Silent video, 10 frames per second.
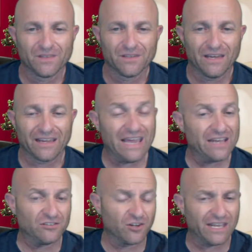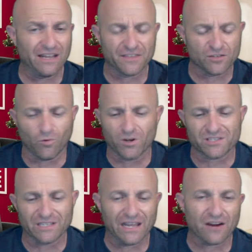again, looking at this one
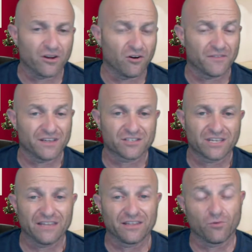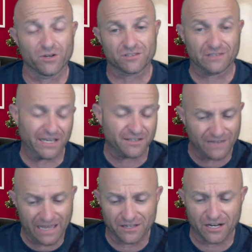scenario of this kid that
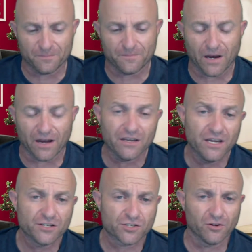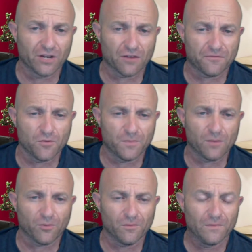ended up shooting a few
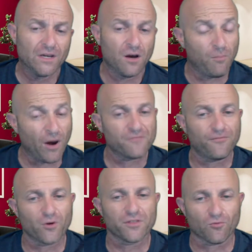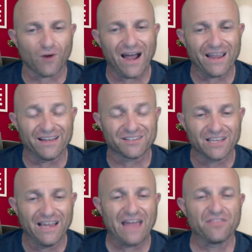people, but for the riots
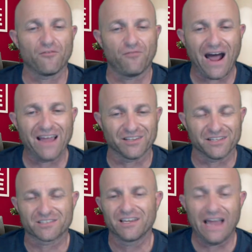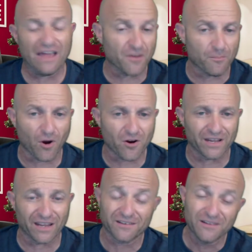and the violence and the
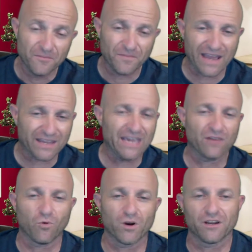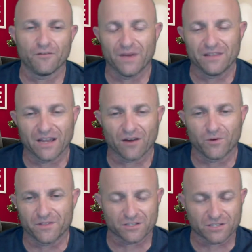burning, that kid wouldn't have been there
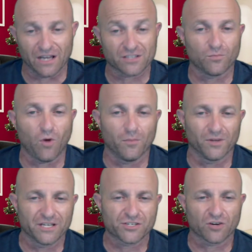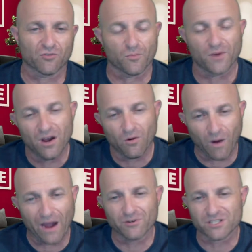with this small militia group.
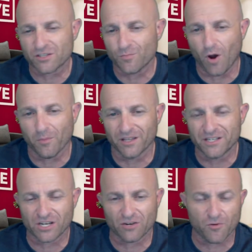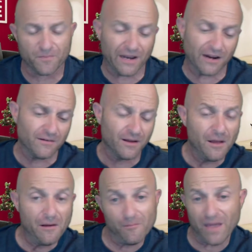Why was a small militia group there?
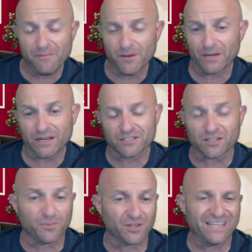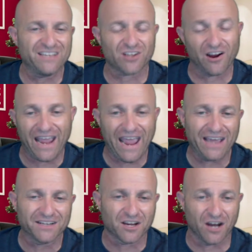Maybe because the police are
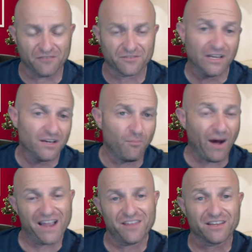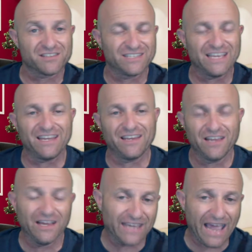handcuffed by the city
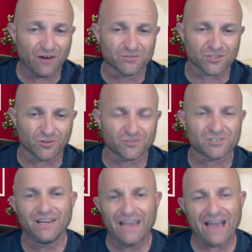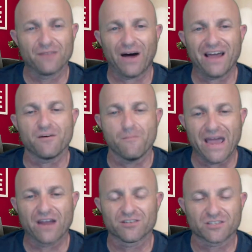councils and by the
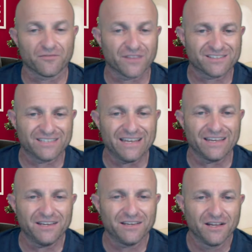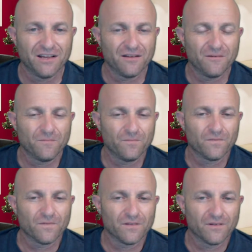mayors of the city.
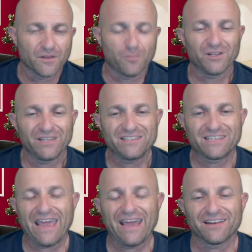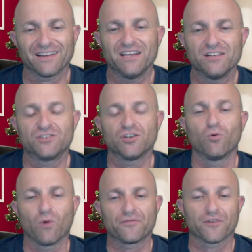The police can't do
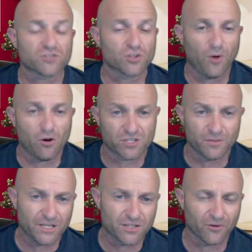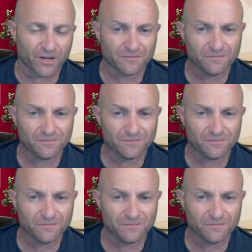what they're supposed to be doing.